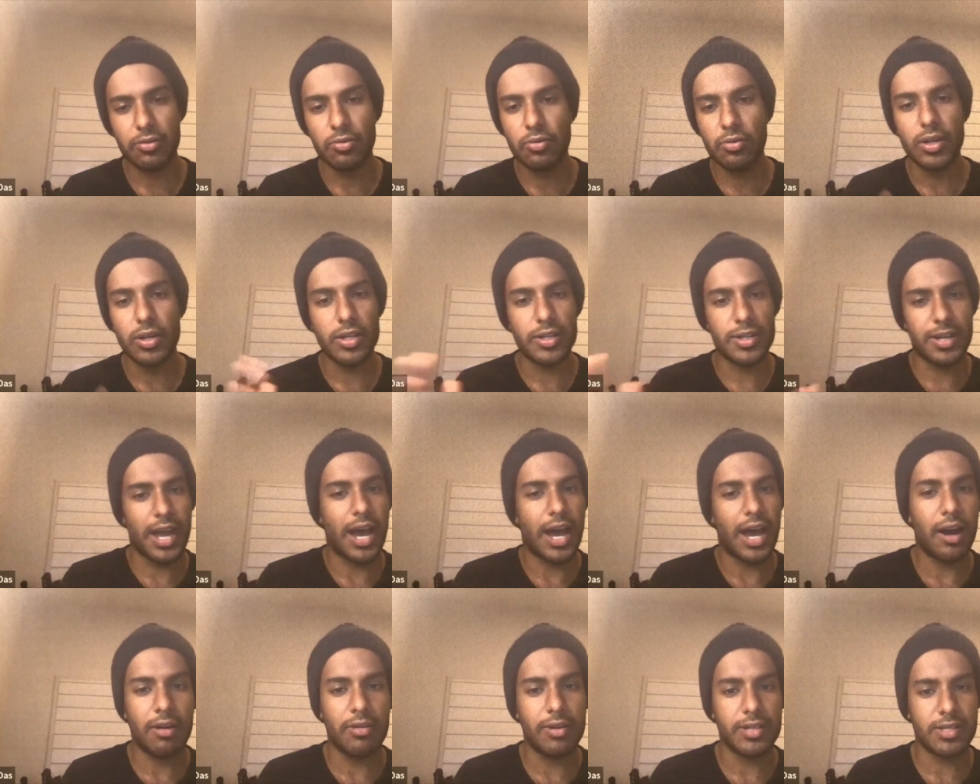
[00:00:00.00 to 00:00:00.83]
Google
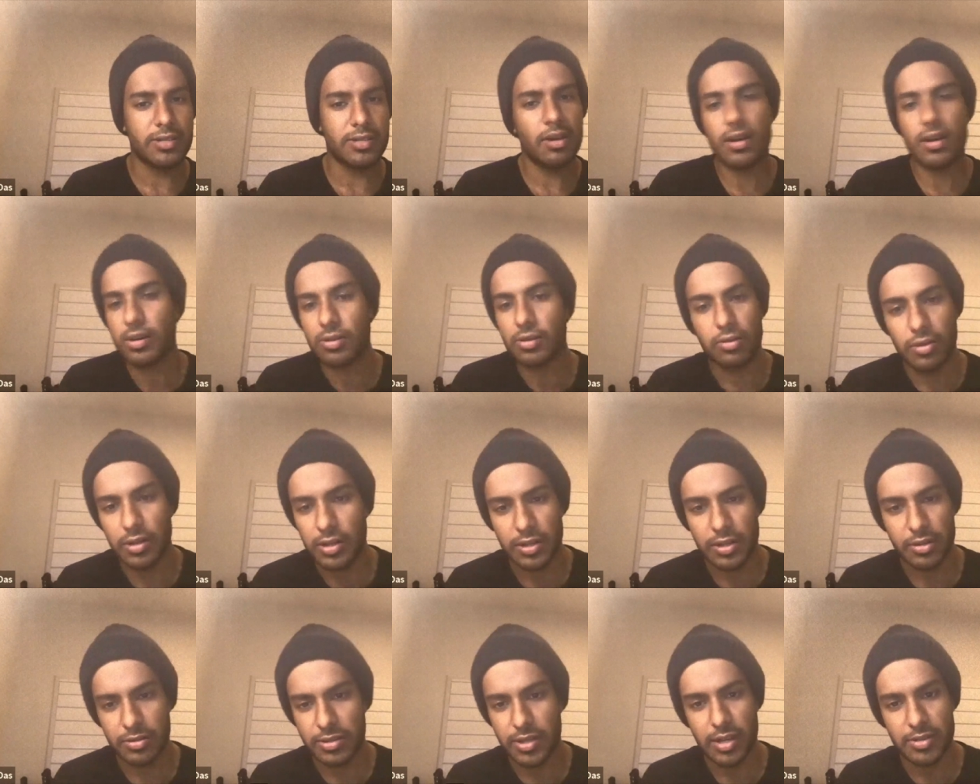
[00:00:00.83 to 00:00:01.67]
now is not Google
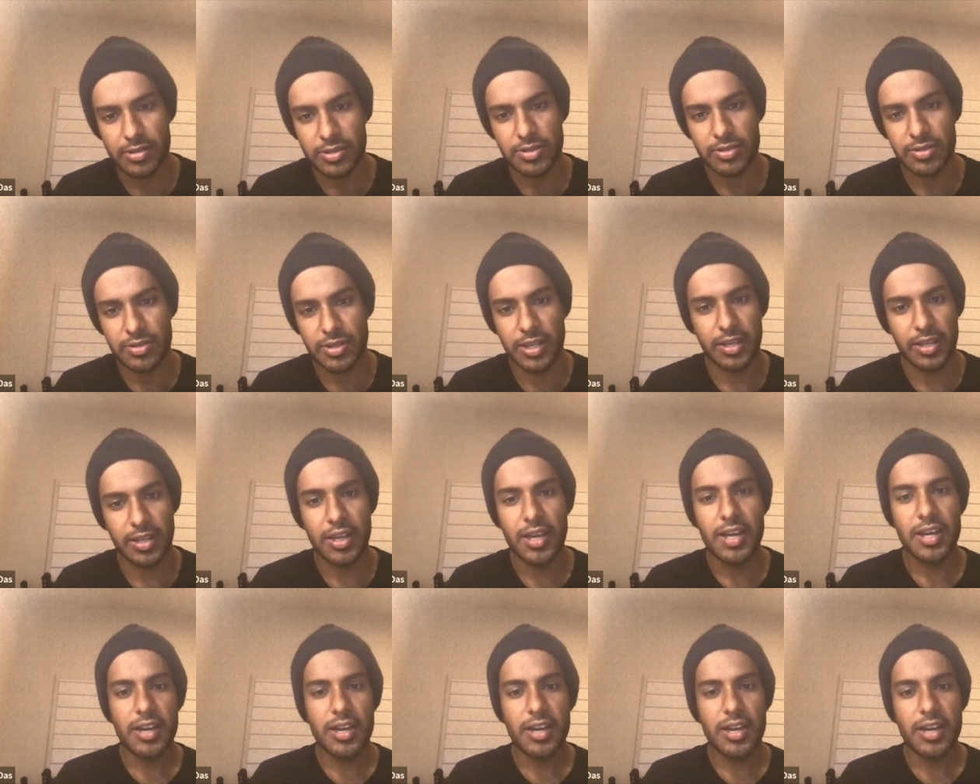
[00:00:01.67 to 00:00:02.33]
in two thousand three.